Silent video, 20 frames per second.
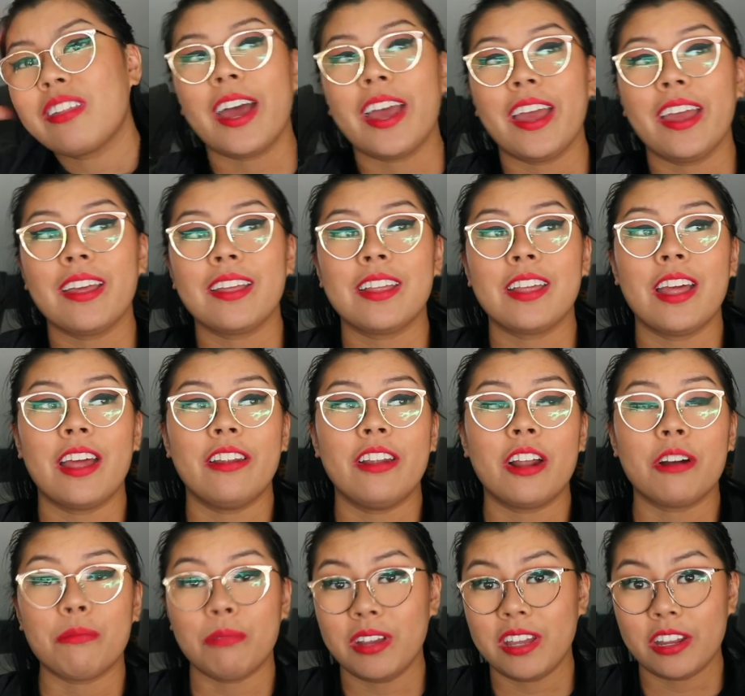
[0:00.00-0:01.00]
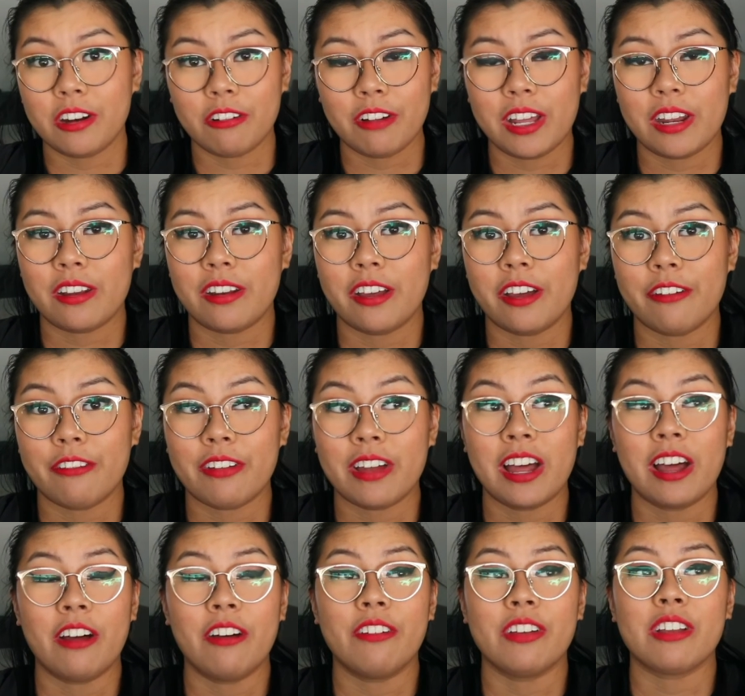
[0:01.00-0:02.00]
I cannot reiterate enough
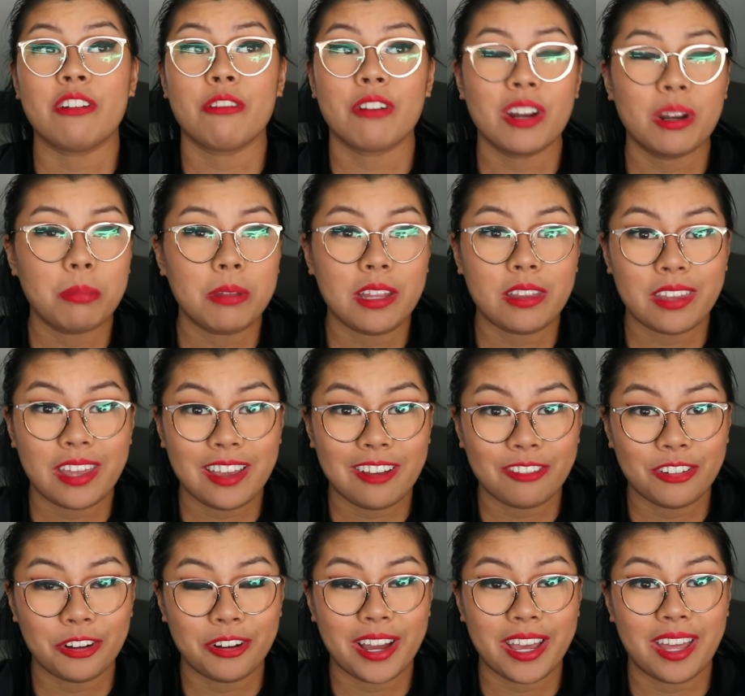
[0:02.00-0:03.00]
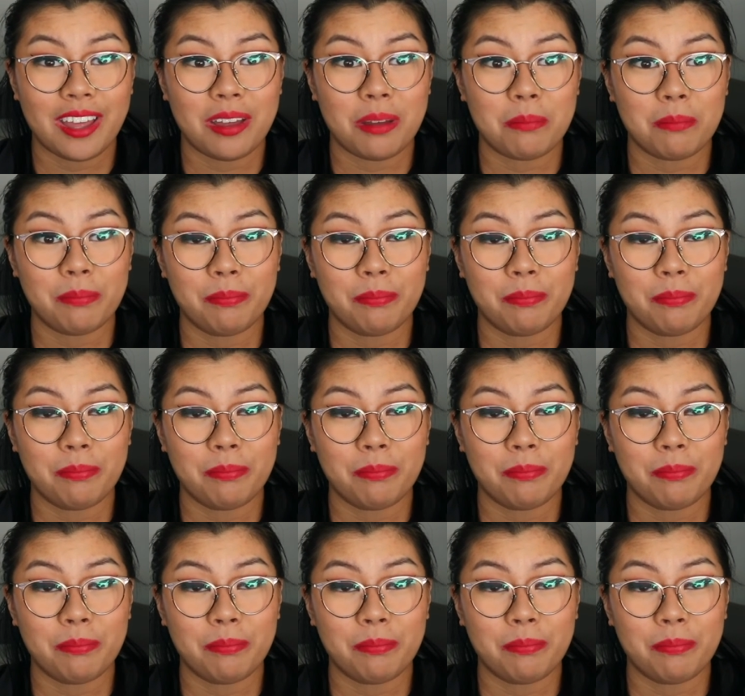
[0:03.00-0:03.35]
how incredibly thankful I am.